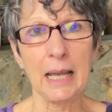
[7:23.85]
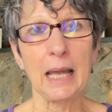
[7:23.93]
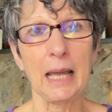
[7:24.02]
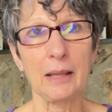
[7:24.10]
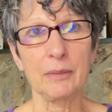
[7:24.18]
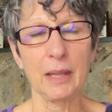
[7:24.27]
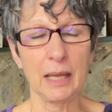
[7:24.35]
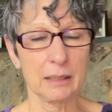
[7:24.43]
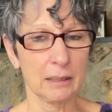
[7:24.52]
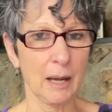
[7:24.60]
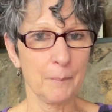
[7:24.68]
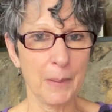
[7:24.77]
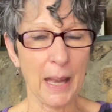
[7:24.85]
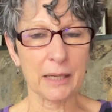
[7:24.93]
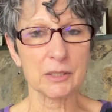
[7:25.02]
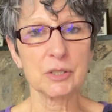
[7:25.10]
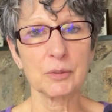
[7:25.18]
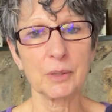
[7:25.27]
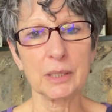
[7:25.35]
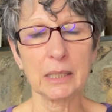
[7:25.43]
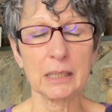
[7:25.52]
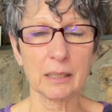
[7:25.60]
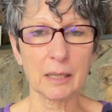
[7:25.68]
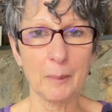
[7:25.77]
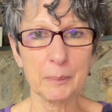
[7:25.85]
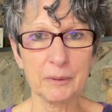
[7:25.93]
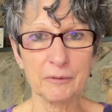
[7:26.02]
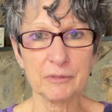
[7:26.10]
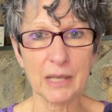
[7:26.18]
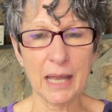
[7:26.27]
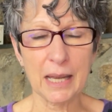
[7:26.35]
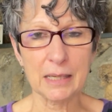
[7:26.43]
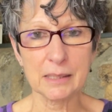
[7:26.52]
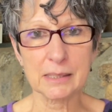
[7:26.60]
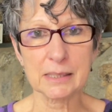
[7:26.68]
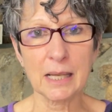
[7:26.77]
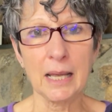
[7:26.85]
and then come back to it in a couple of days.